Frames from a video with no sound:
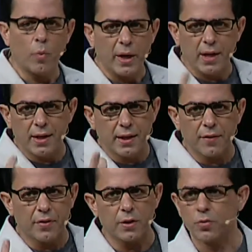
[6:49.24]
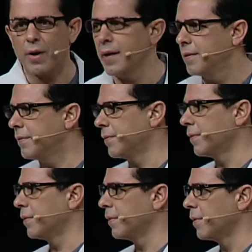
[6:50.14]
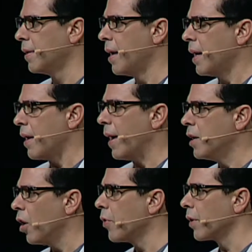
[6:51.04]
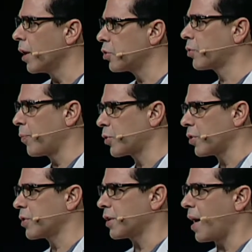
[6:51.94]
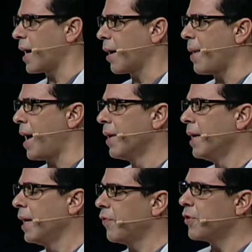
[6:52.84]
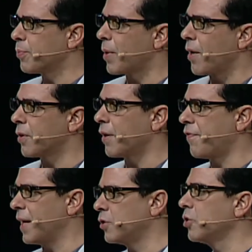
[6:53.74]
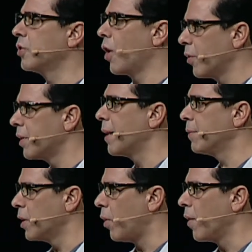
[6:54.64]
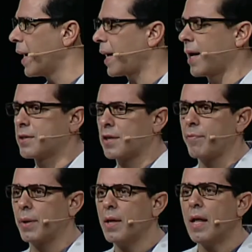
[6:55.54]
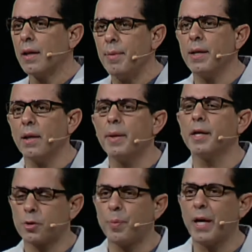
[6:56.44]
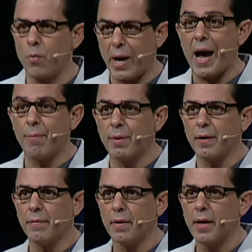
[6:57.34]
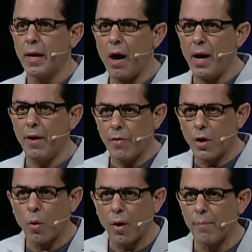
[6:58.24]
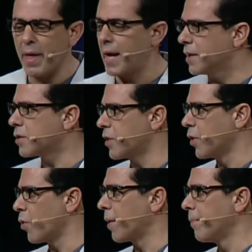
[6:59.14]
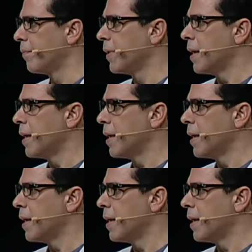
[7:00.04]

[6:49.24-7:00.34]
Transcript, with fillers: We need to get this right. Now, I know there are scriptures that talk about if your brother offends you, go to them, you know, all that kind of stuff. But let me, let me explain what I mean. In the norm, that is the norm.